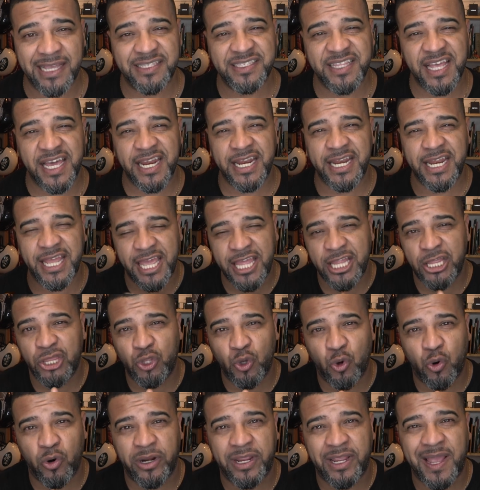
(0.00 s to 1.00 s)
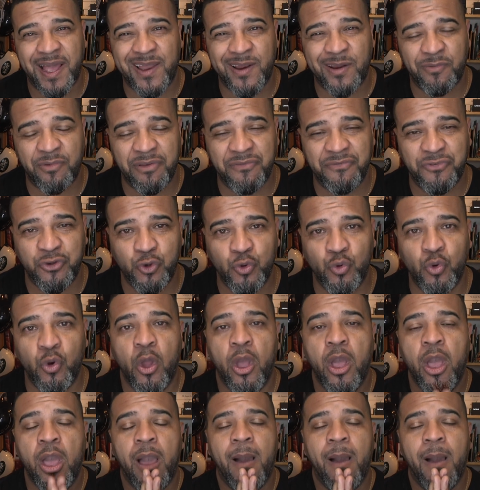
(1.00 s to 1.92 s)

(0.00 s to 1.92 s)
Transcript: It's not an indoor kind of review.